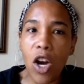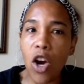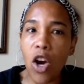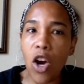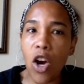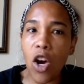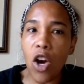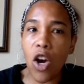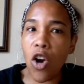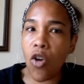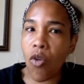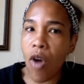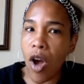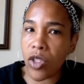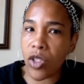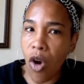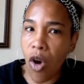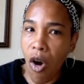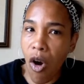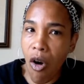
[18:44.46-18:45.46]
Across
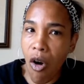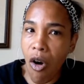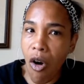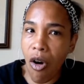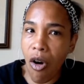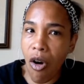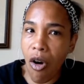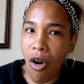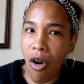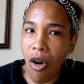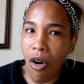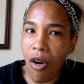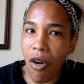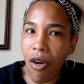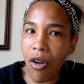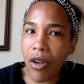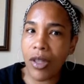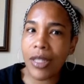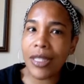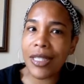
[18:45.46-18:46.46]
all
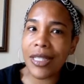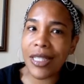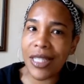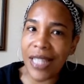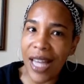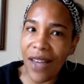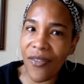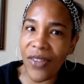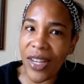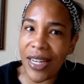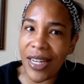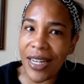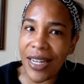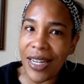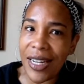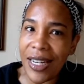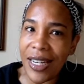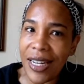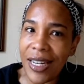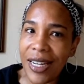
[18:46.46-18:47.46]
7
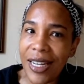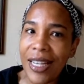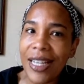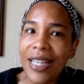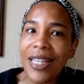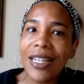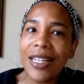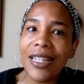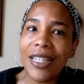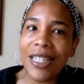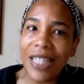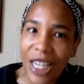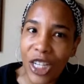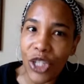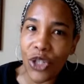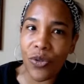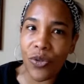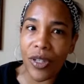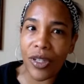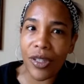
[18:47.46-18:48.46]

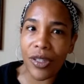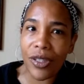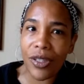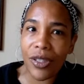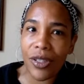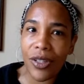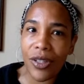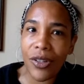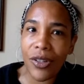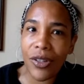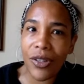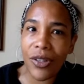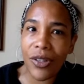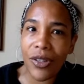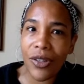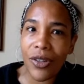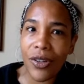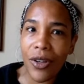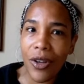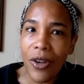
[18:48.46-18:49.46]
districts.
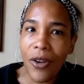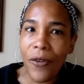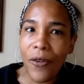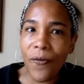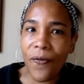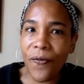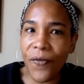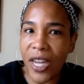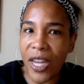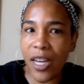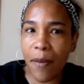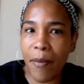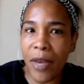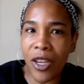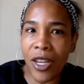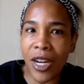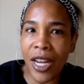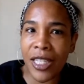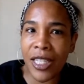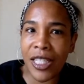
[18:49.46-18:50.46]
$50
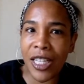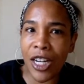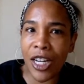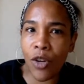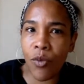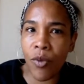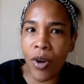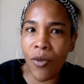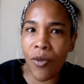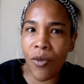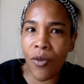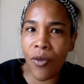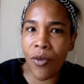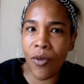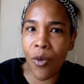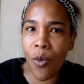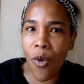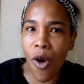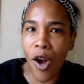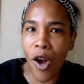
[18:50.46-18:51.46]
million to extend the
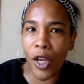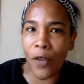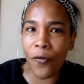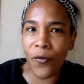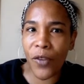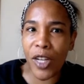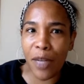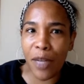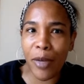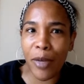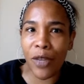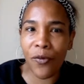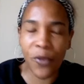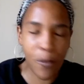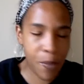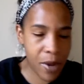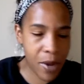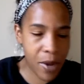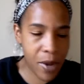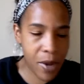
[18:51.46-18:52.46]
Riverwalk and $50 million
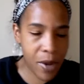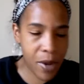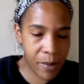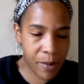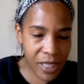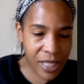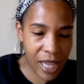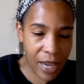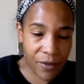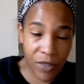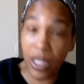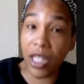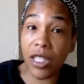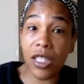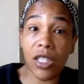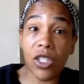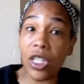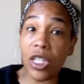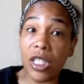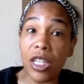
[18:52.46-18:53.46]
for public safety. This
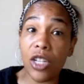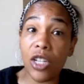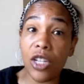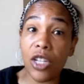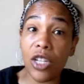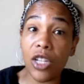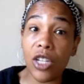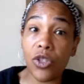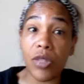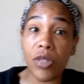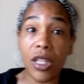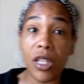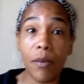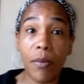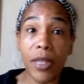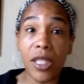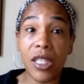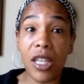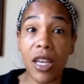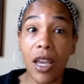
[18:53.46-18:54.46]
is just interesting.
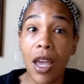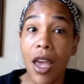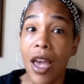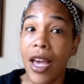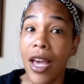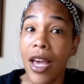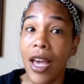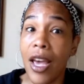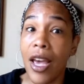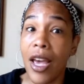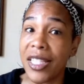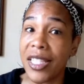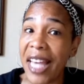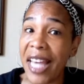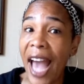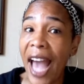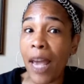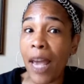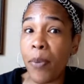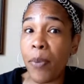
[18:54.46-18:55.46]
But see
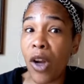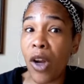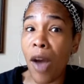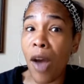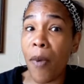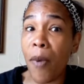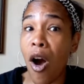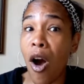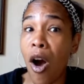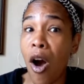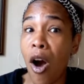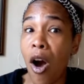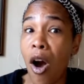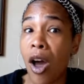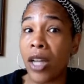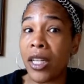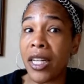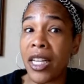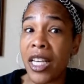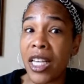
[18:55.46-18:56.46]
how they put up all
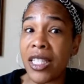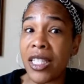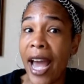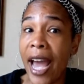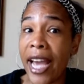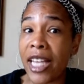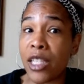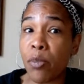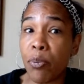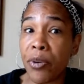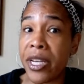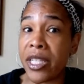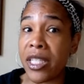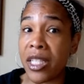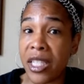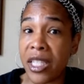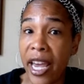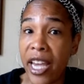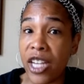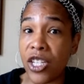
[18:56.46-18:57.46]
of these nice
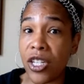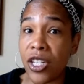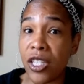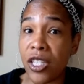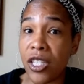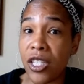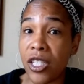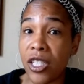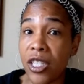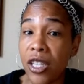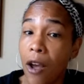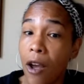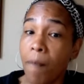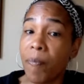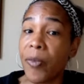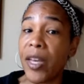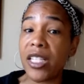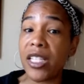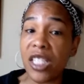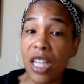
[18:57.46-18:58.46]
presentations,
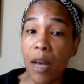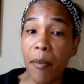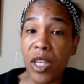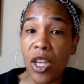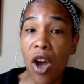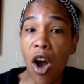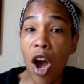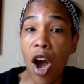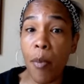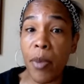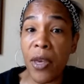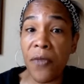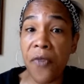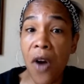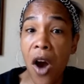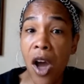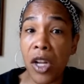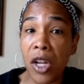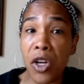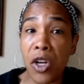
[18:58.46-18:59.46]
and some of y'all be
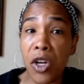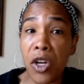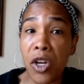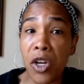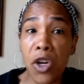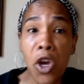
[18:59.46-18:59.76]
falling.